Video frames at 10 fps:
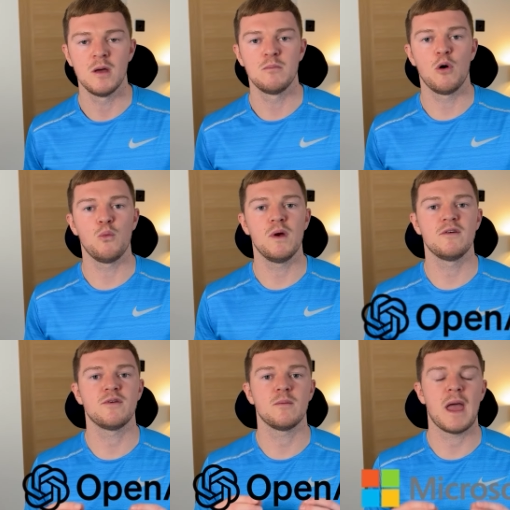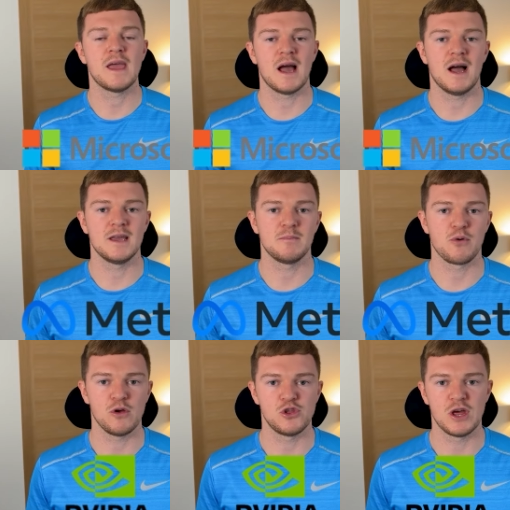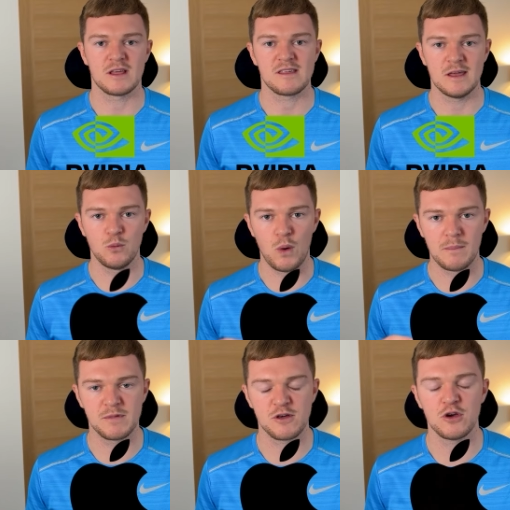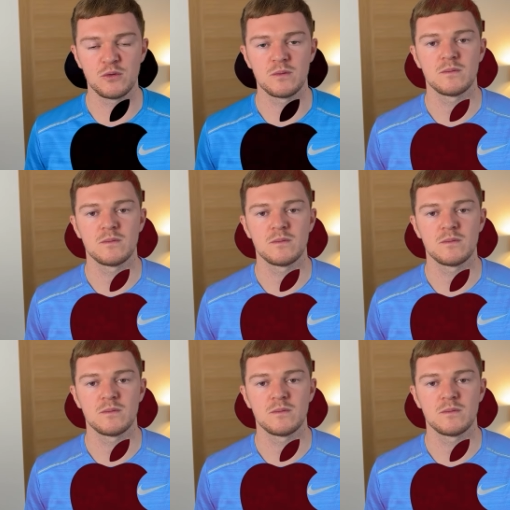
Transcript: but with AI projects in Web 2.